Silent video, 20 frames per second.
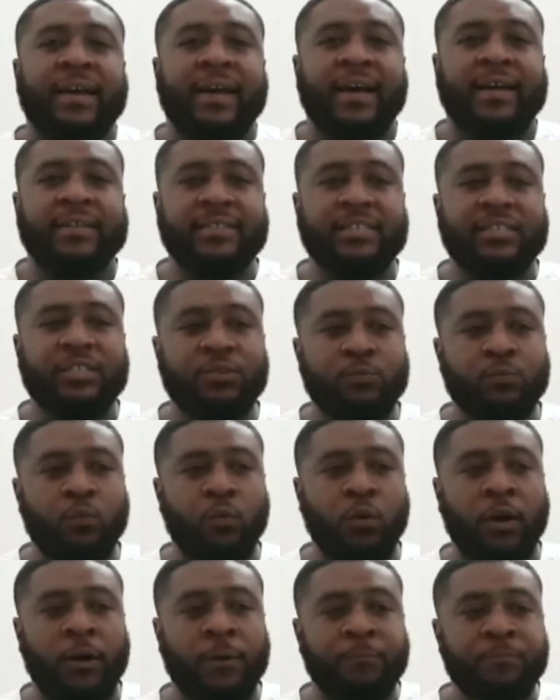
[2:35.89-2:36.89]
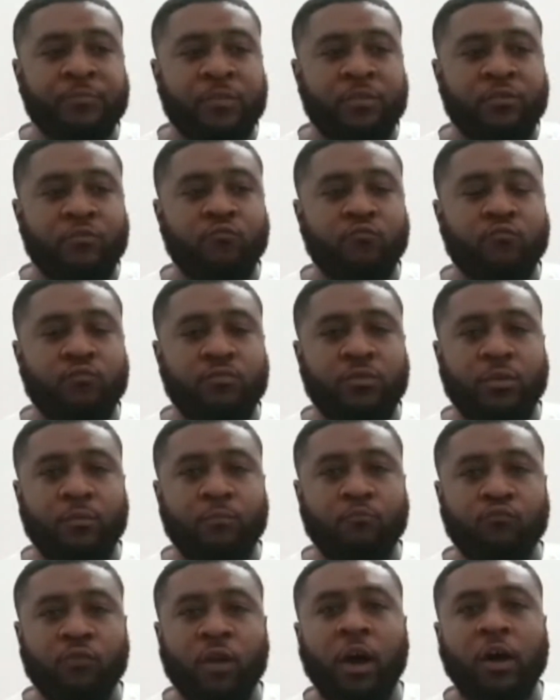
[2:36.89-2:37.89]
And this is what
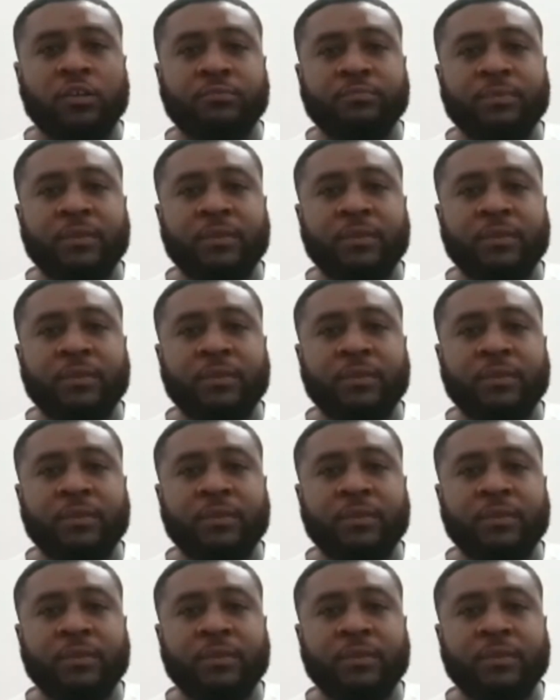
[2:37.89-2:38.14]
roused